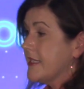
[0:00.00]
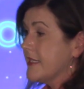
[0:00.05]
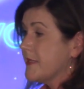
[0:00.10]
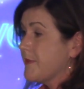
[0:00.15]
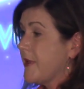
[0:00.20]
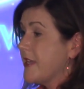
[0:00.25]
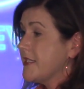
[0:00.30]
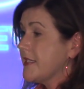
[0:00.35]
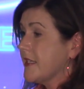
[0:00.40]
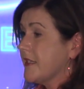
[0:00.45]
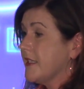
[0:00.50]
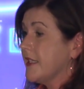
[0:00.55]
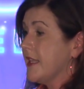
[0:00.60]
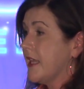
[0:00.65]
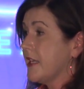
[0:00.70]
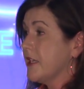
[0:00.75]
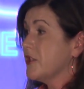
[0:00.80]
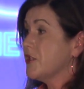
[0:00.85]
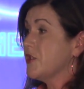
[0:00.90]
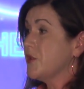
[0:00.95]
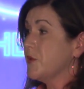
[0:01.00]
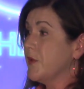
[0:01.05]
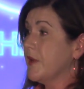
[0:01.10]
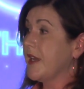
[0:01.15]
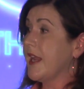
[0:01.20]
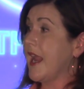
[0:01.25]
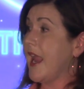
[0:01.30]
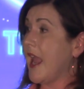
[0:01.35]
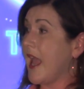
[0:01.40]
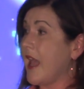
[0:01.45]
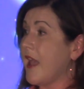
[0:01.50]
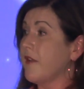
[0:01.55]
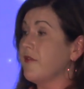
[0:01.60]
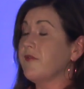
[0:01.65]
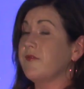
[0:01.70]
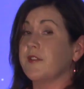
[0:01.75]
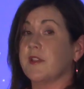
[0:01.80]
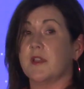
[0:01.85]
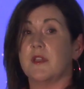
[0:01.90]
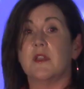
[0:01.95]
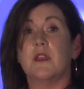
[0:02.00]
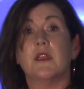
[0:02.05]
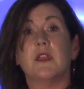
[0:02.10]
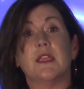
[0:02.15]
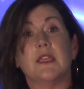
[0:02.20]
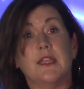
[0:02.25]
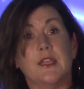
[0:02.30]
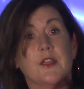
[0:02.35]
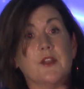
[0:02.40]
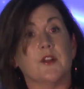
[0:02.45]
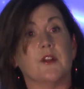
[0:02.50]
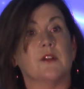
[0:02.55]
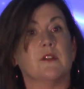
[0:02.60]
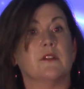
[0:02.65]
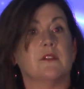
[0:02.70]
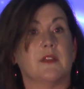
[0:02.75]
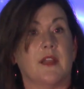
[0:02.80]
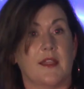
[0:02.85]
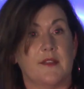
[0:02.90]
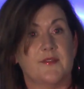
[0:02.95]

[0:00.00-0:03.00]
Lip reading: is basically like a 2.5-year life